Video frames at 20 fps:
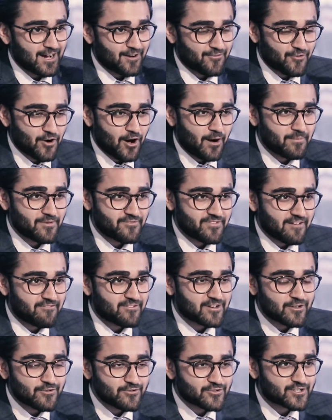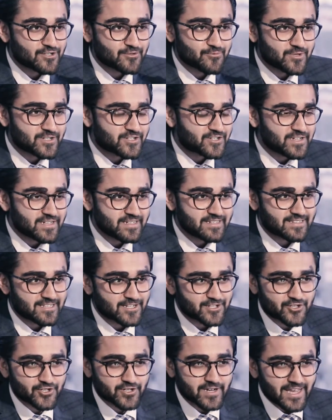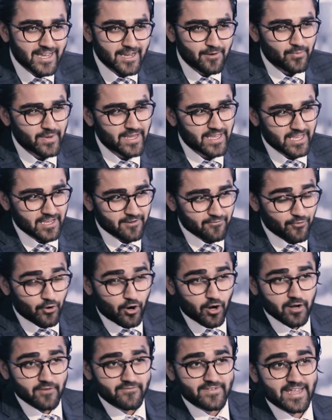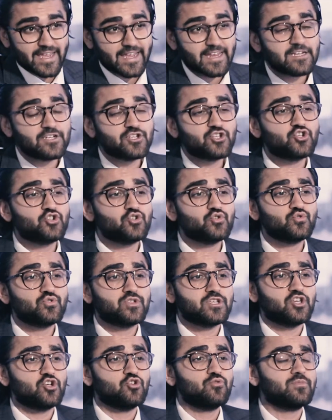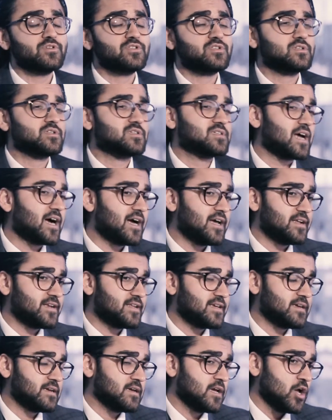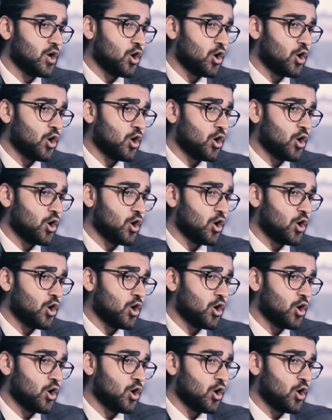form of evolution, which is that today we evolved into the human society